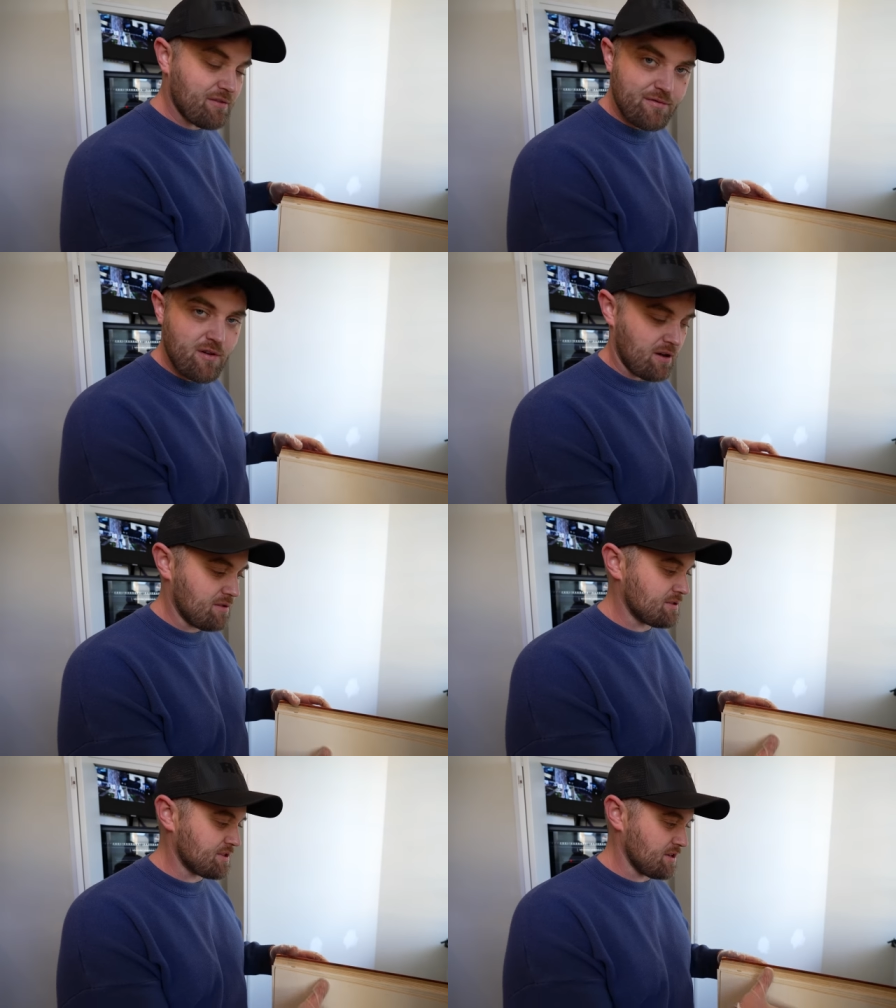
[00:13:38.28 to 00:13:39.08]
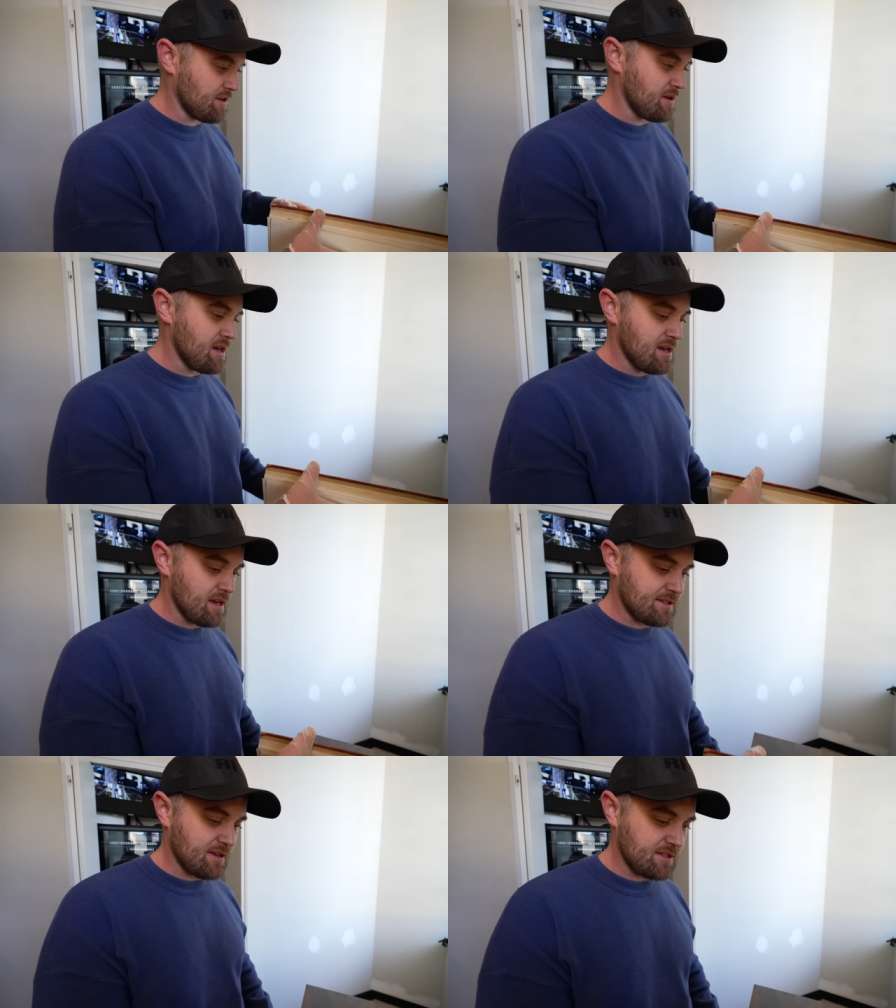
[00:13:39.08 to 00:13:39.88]
France. So
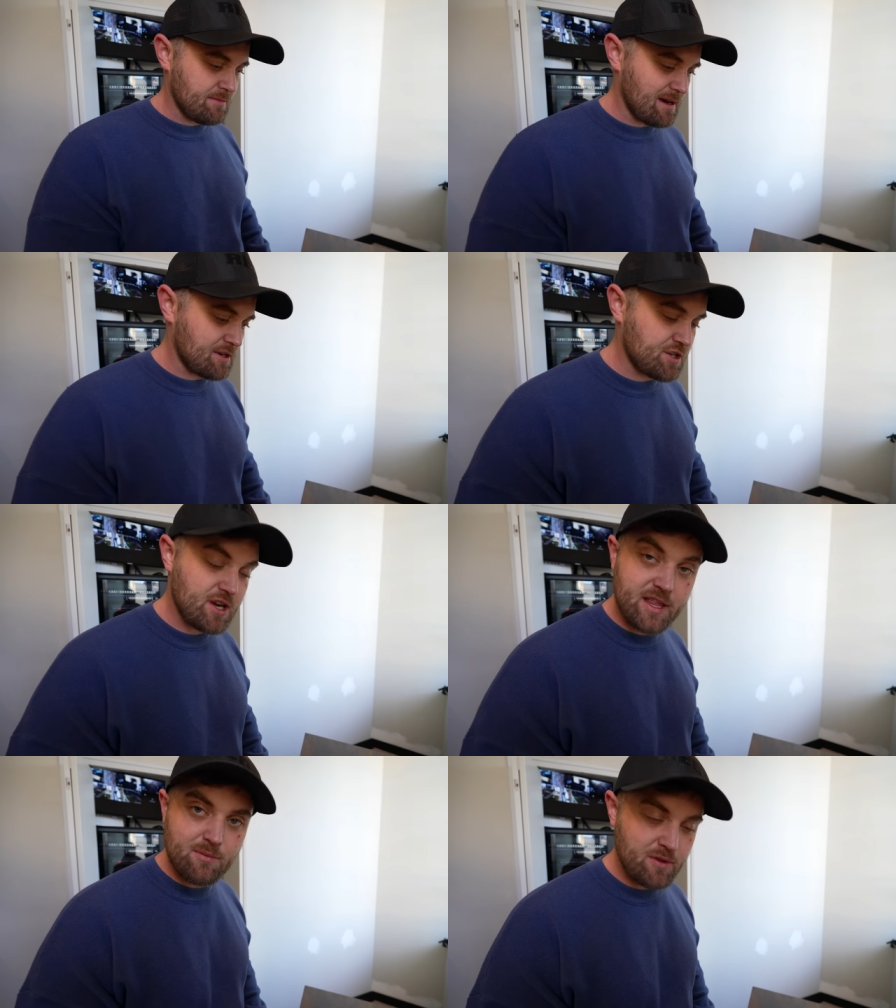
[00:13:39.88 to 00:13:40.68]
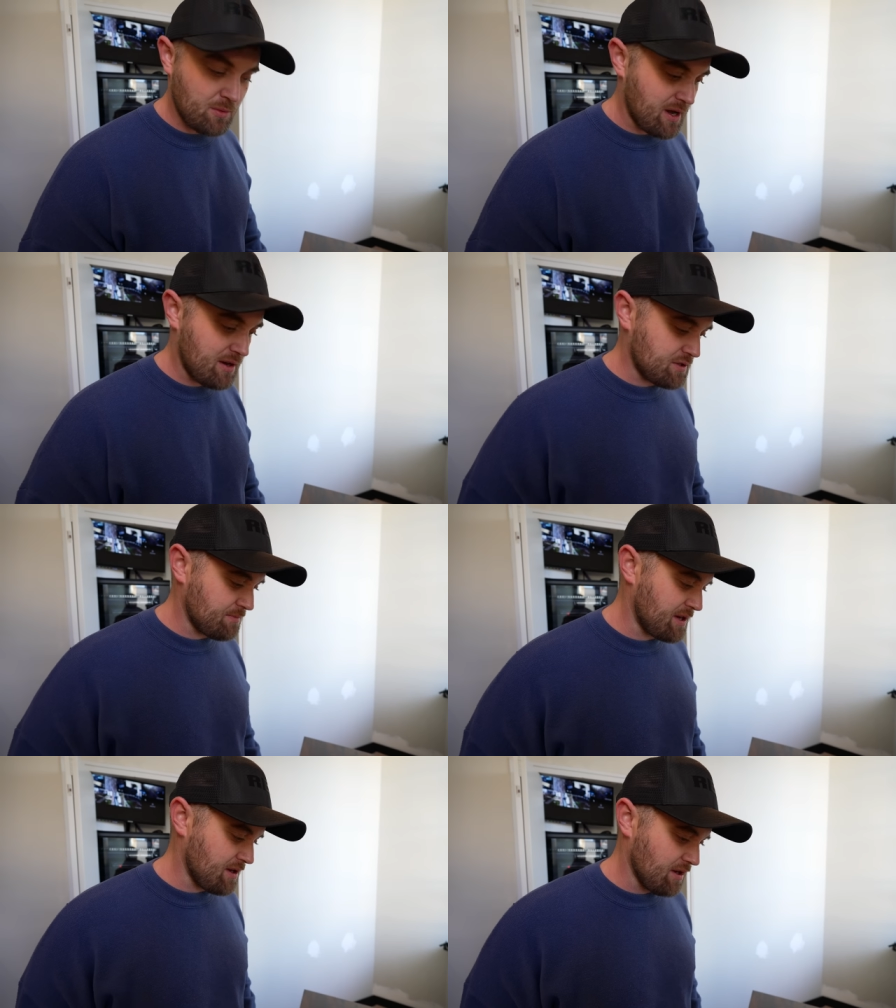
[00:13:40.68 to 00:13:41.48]
it's nice to be able to share them with the world
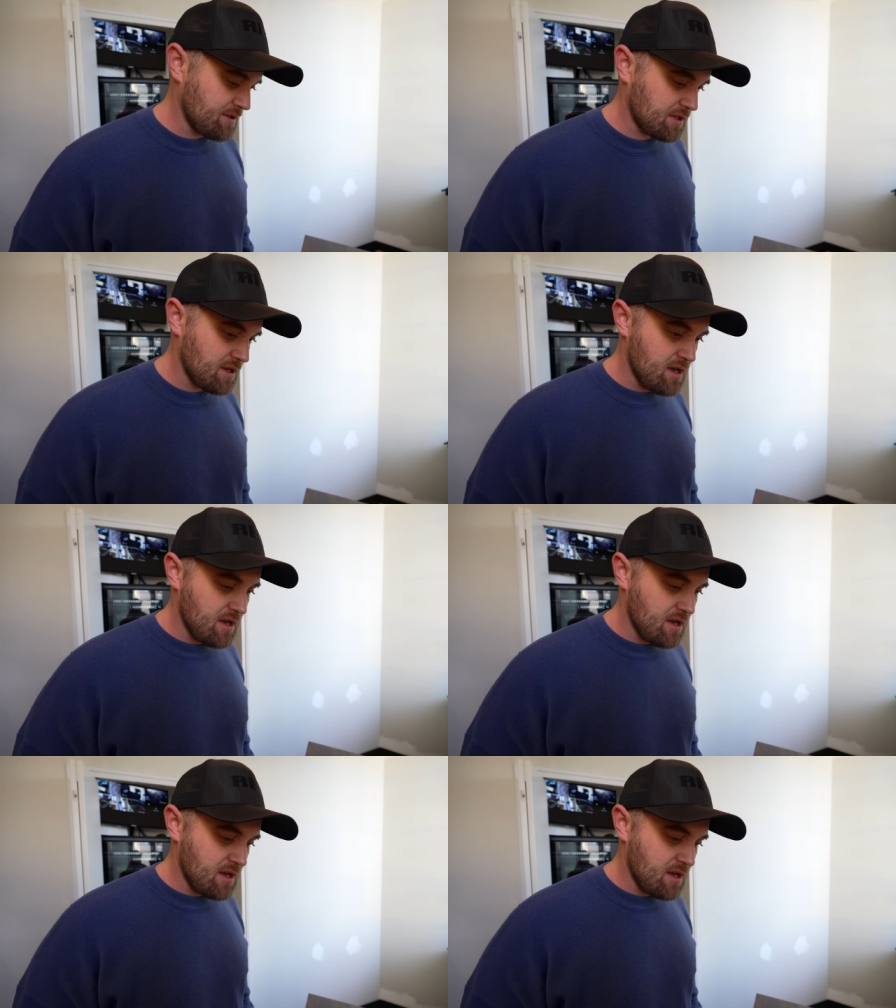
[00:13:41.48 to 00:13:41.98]
because